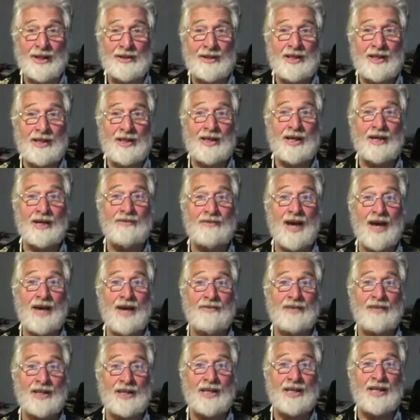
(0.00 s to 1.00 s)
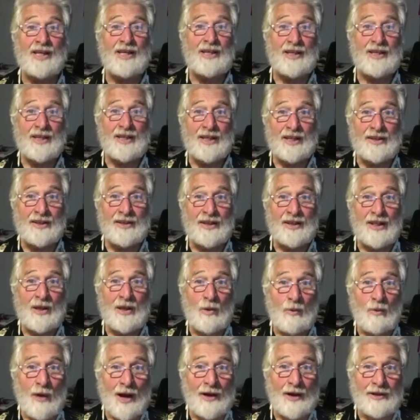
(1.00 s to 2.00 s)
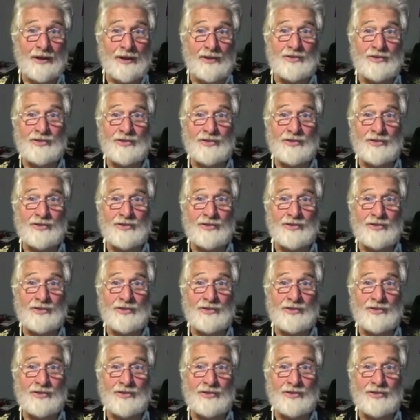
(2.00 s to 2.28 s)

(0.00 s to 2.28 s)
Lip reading: of having the awareness